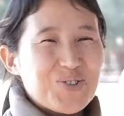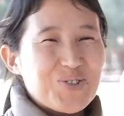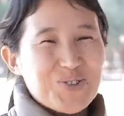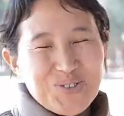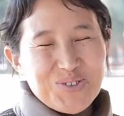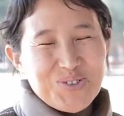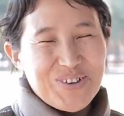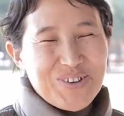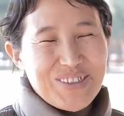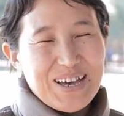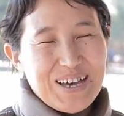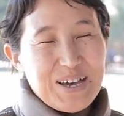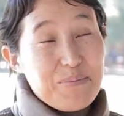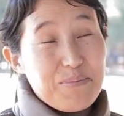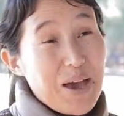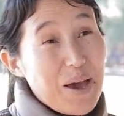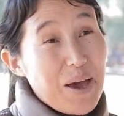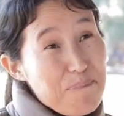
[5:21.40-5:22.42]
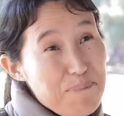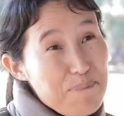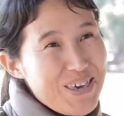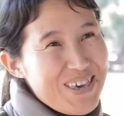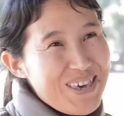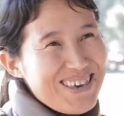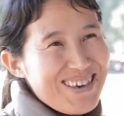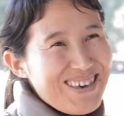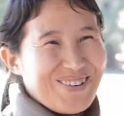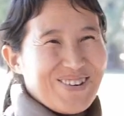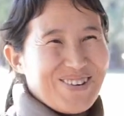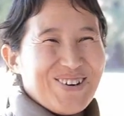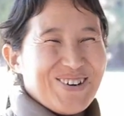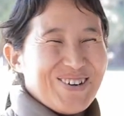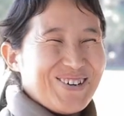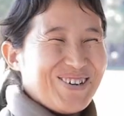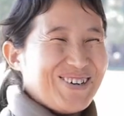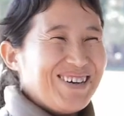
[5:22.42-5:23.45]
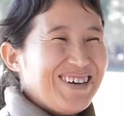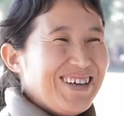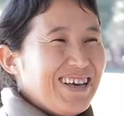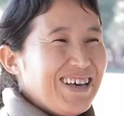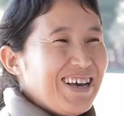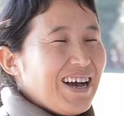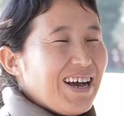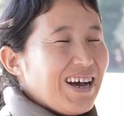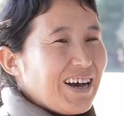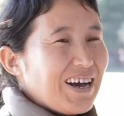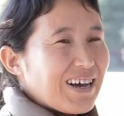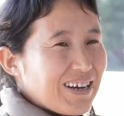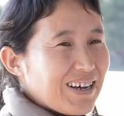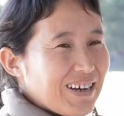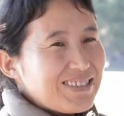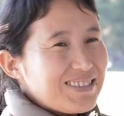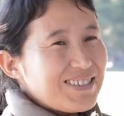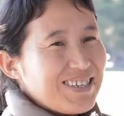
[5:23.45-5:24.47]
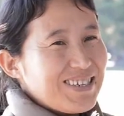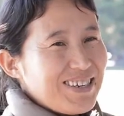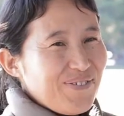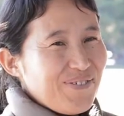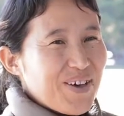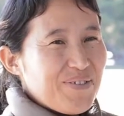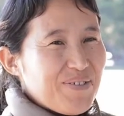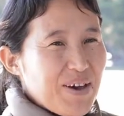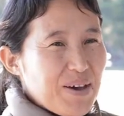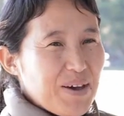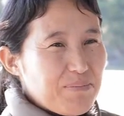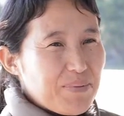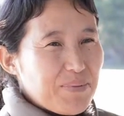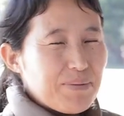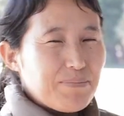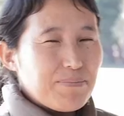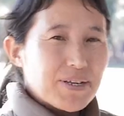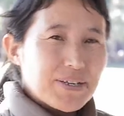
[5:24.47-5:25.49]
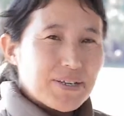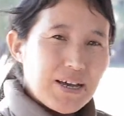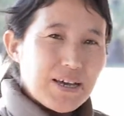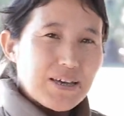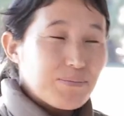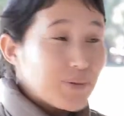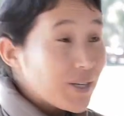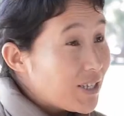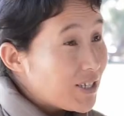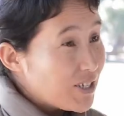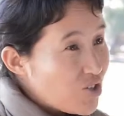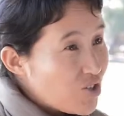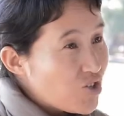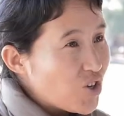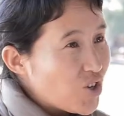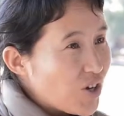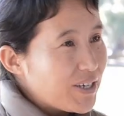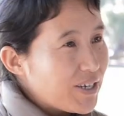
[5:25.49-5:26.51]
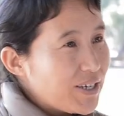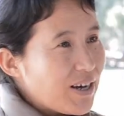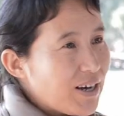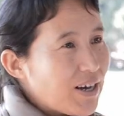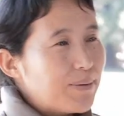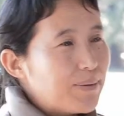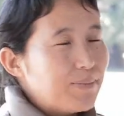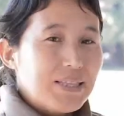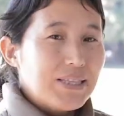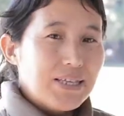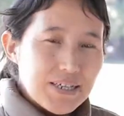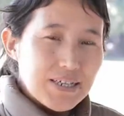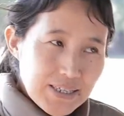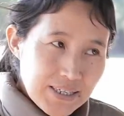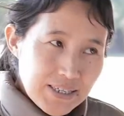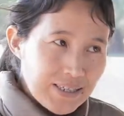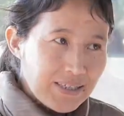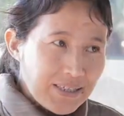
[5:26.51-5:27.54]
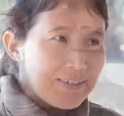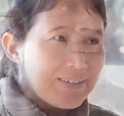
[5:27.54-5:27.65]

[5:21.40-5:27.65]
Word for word: don't know whether I'm happy or I can't say if I'm happy, but I'm really enjoying, I'm learning.